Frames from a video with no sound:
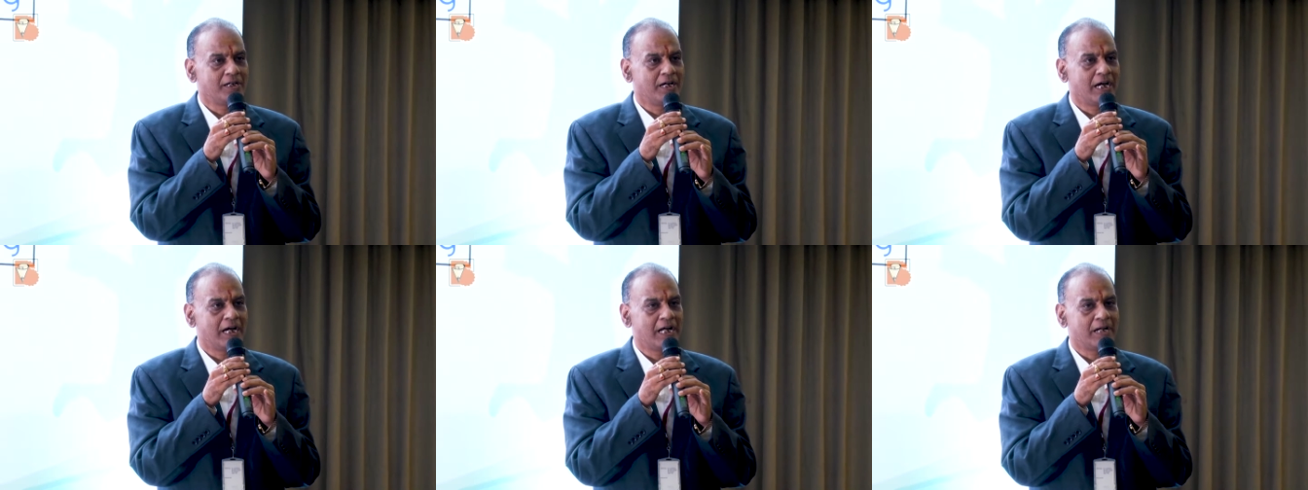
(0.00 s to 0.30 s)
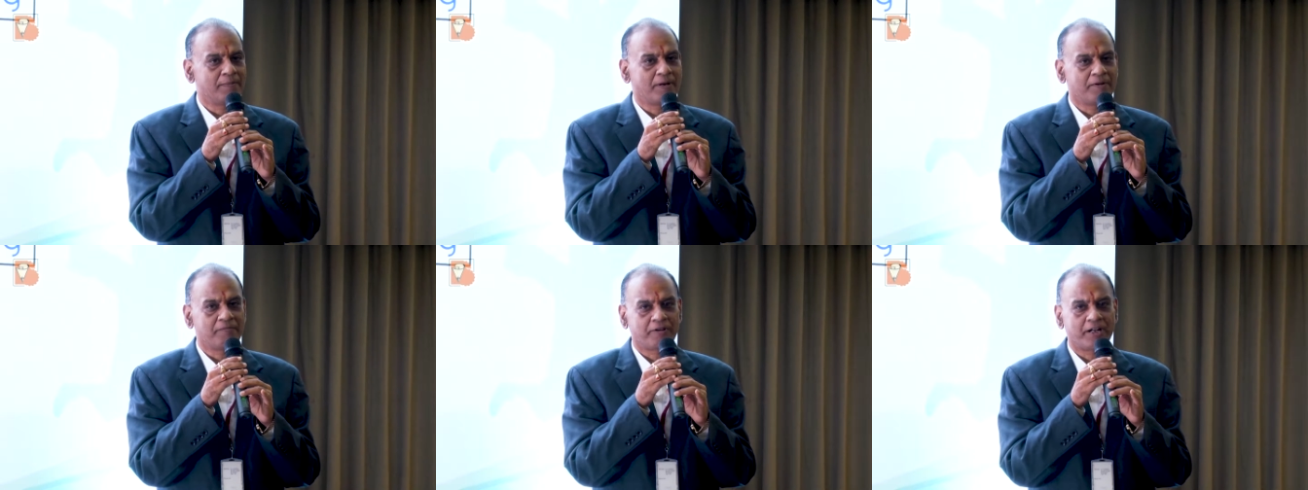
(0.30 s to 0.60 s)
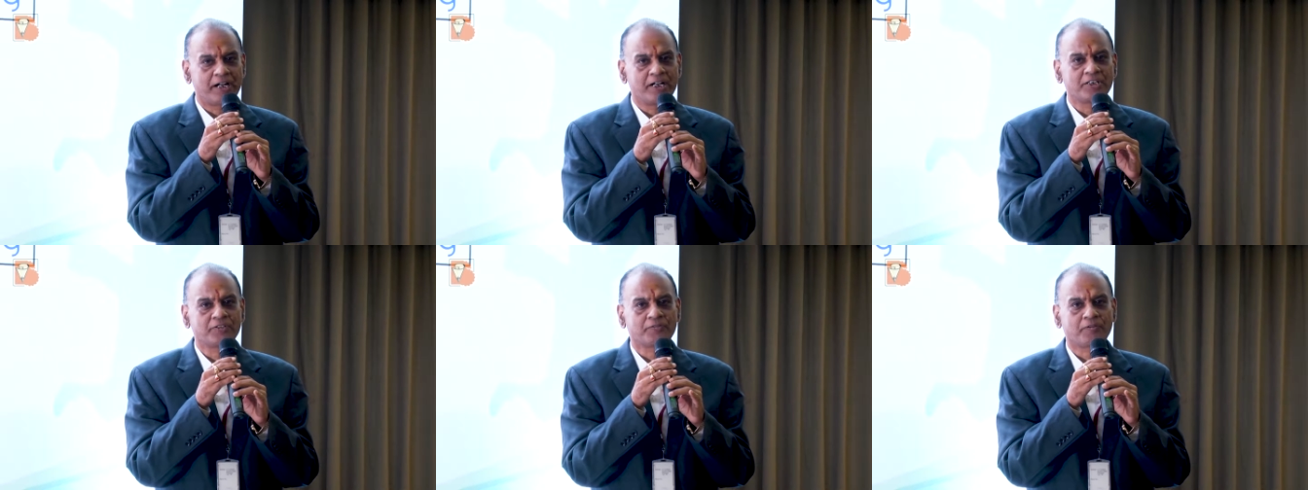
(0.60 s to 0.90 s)
and my
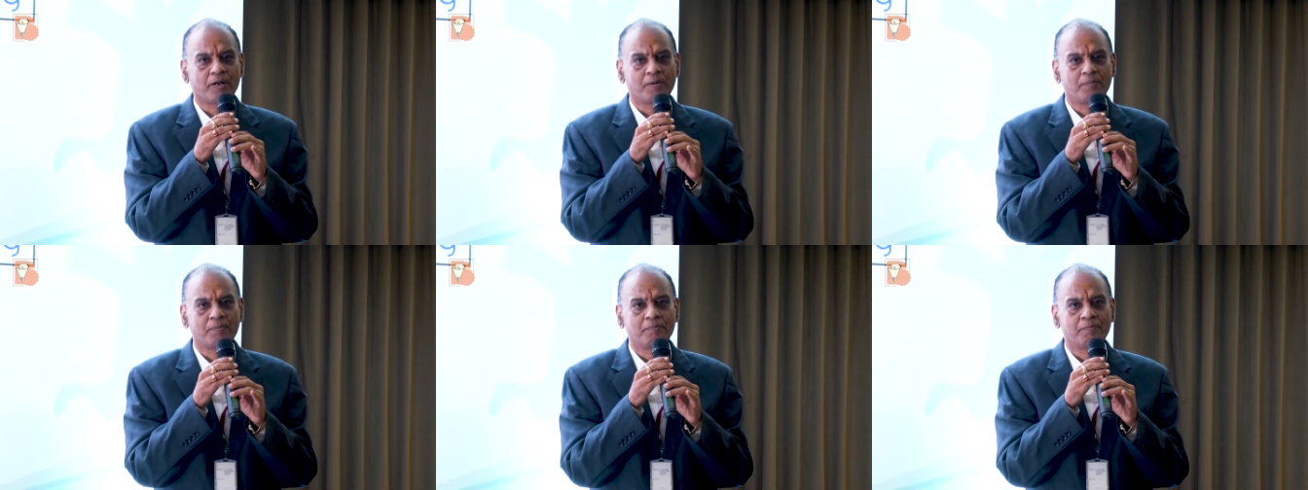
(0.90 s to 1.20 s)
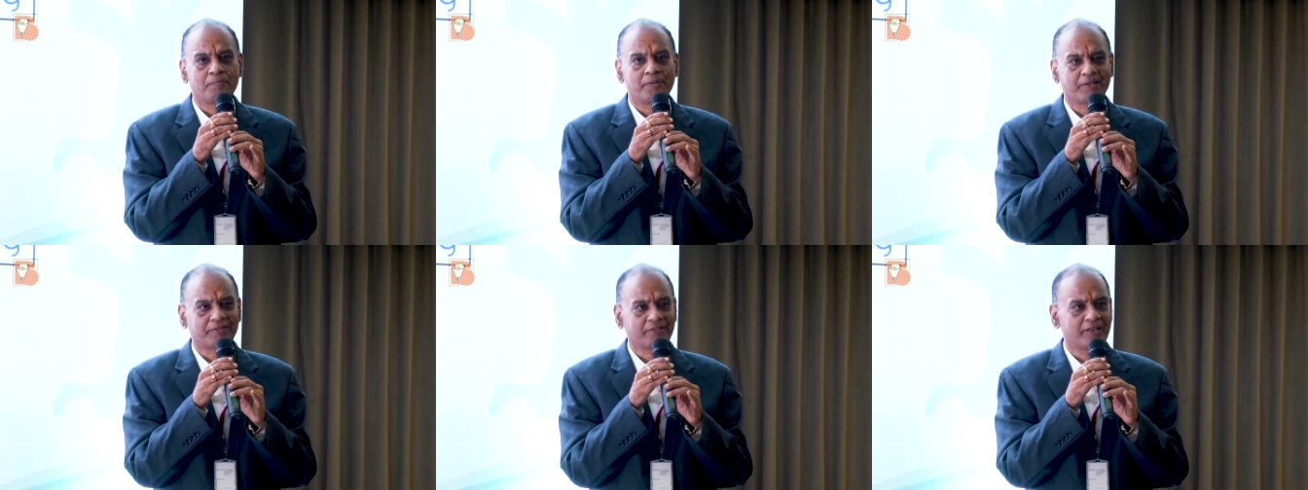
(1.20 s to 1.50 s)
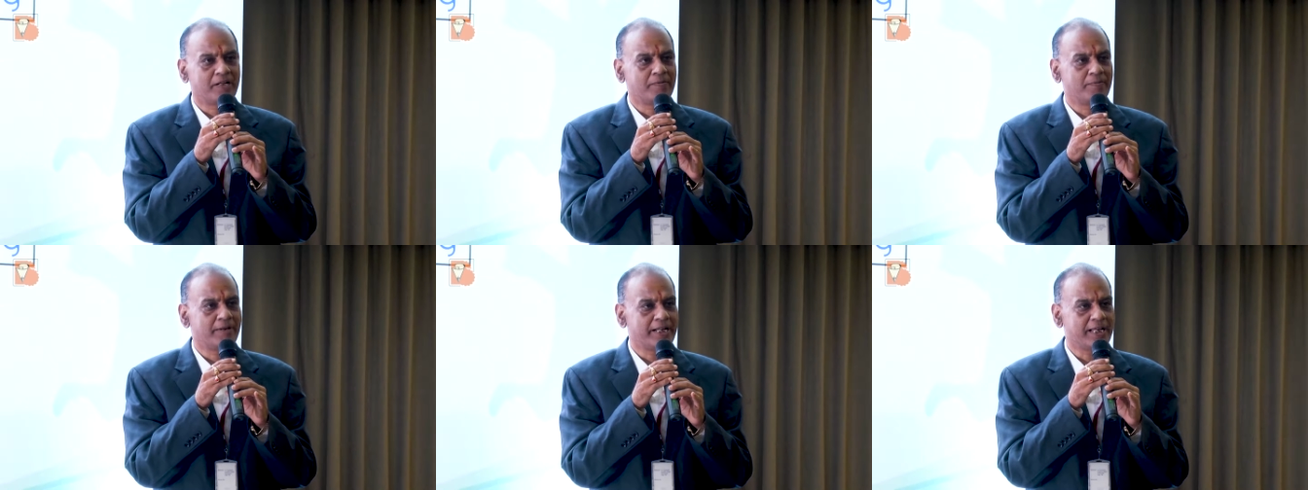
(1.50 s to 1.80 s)
friends from press
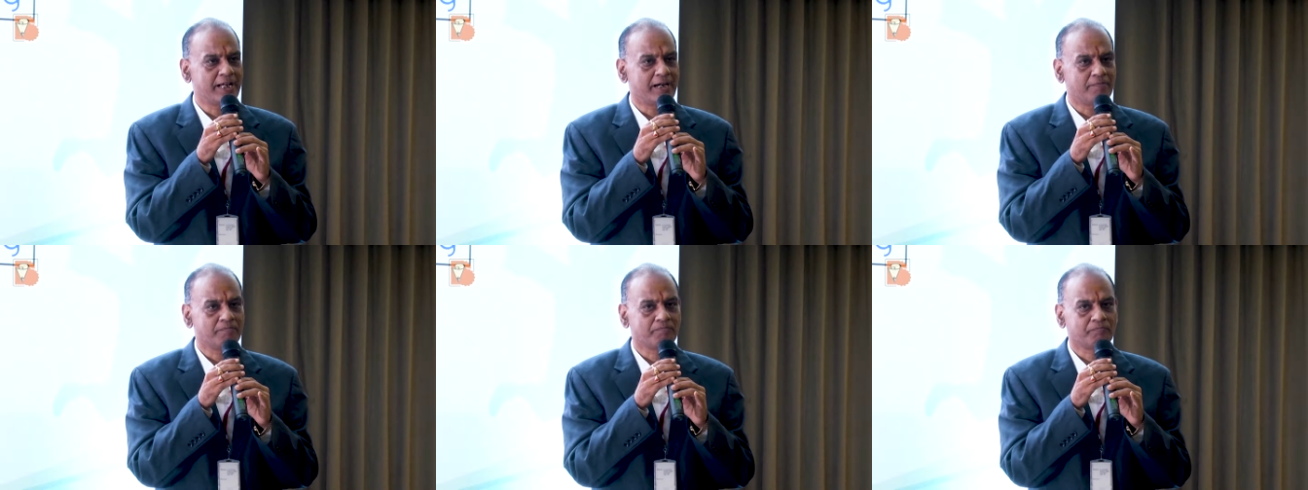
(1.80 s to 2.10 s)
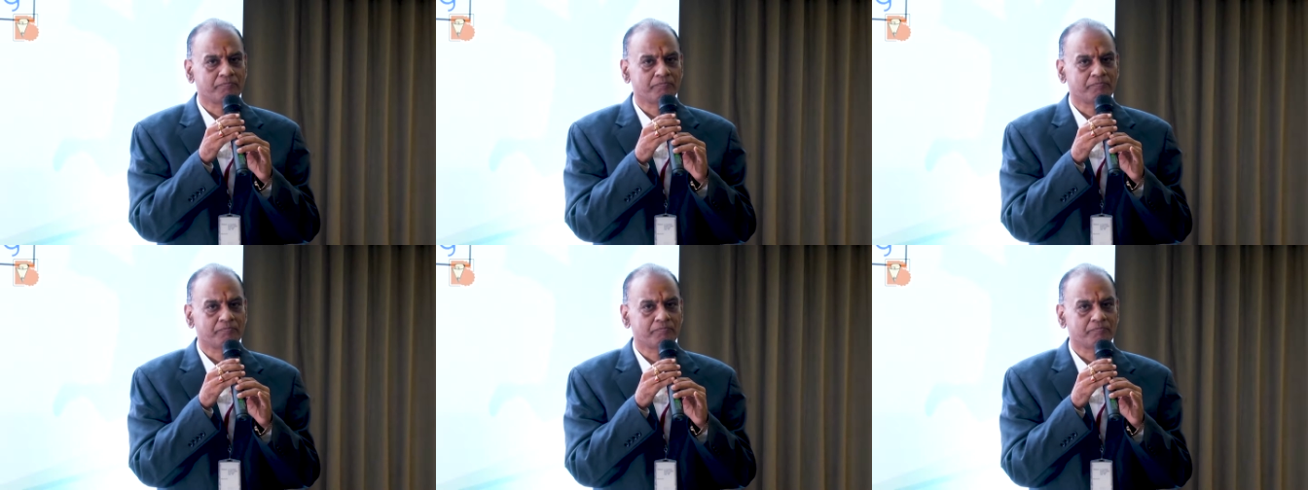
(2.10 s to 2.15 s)
and media.